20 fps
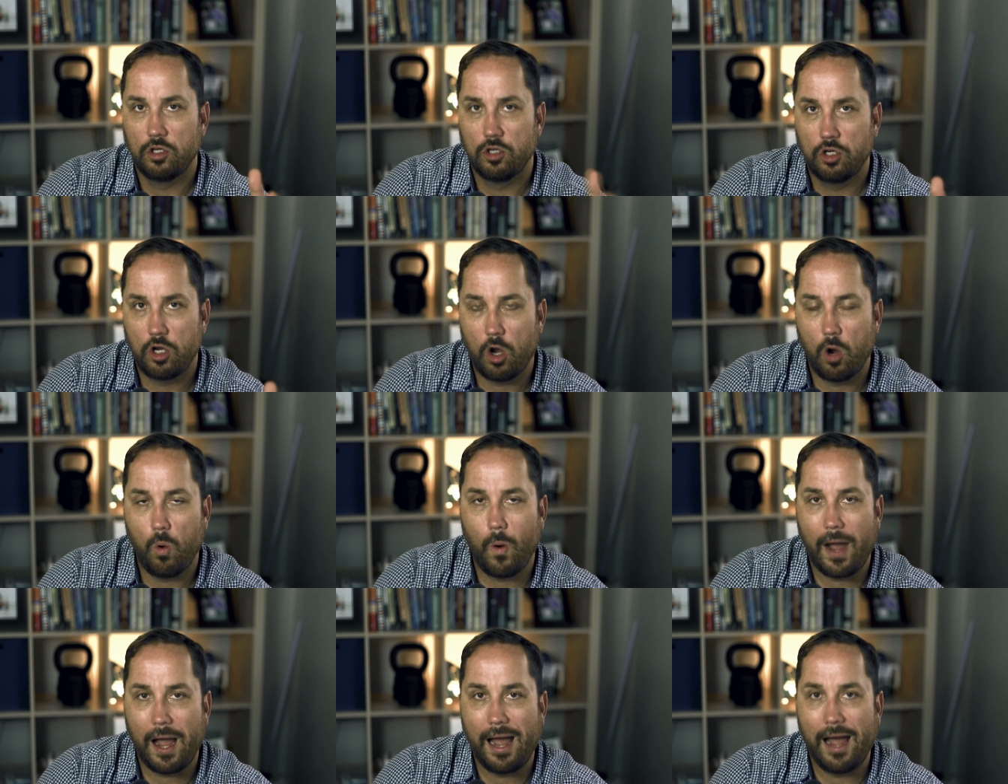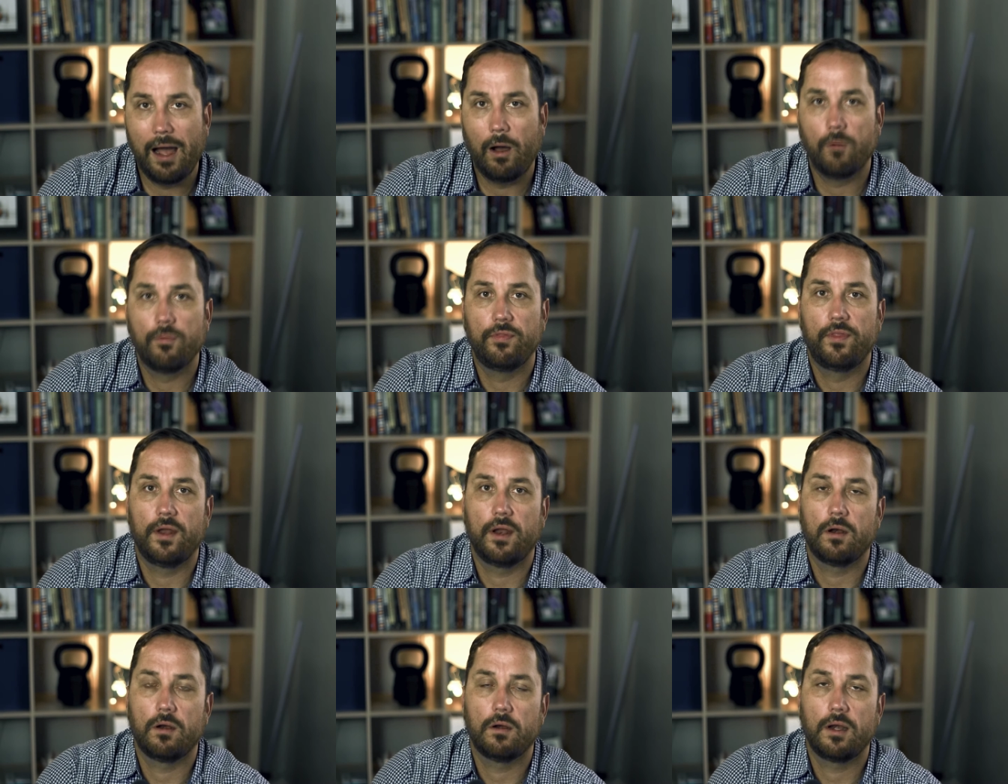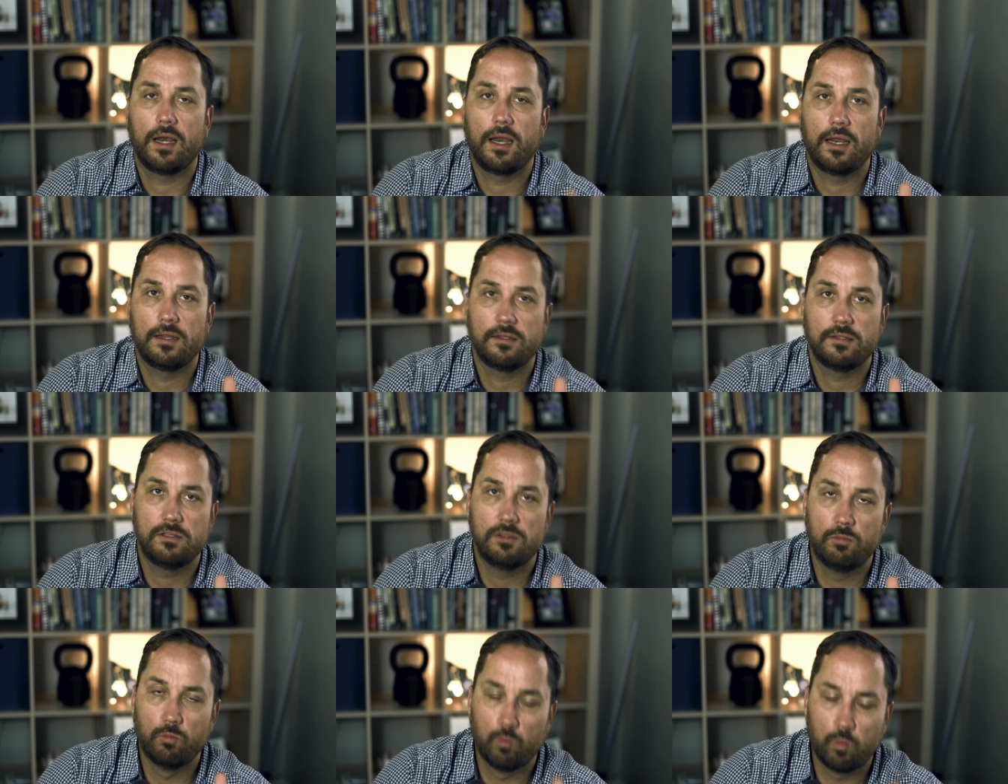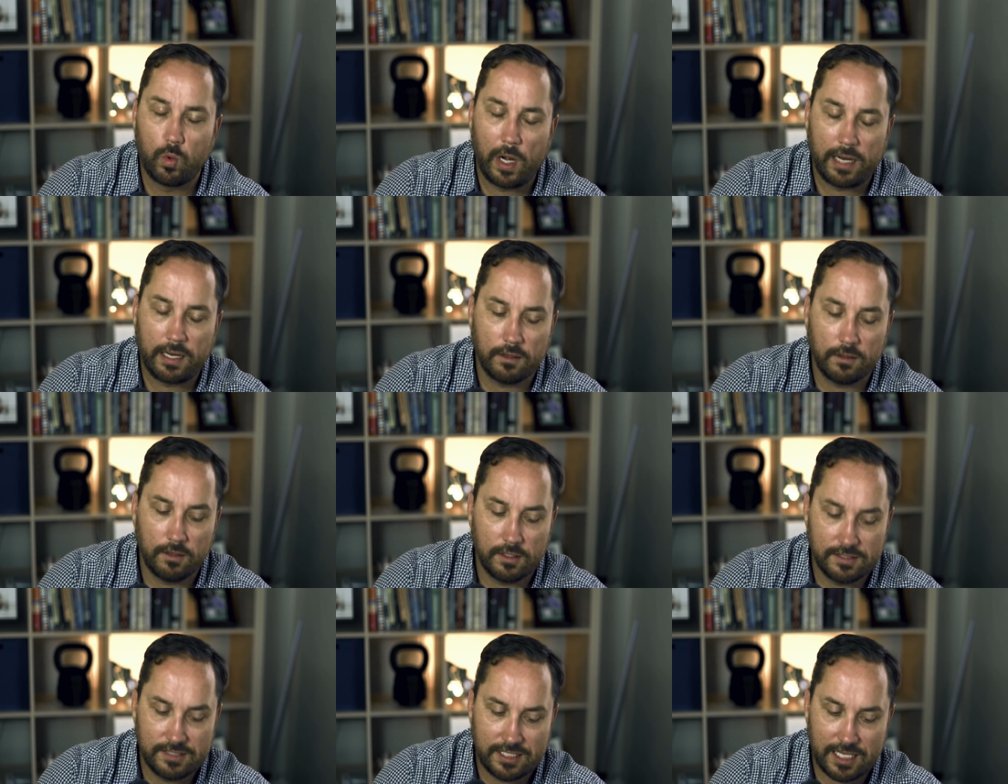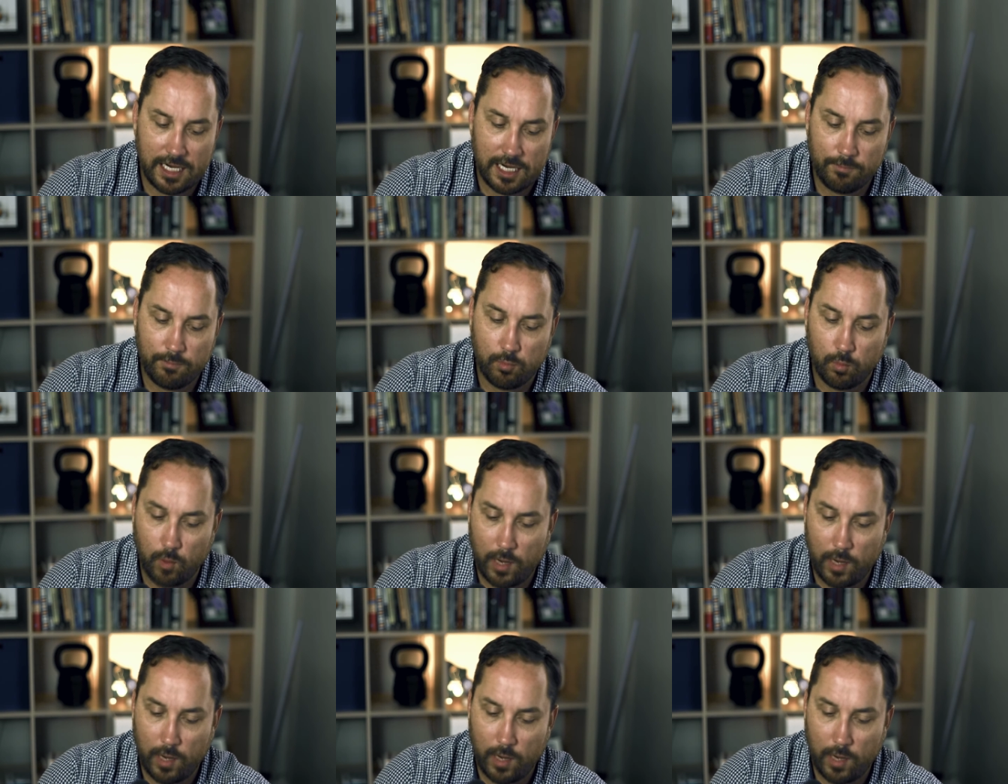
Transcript: Go out there and set up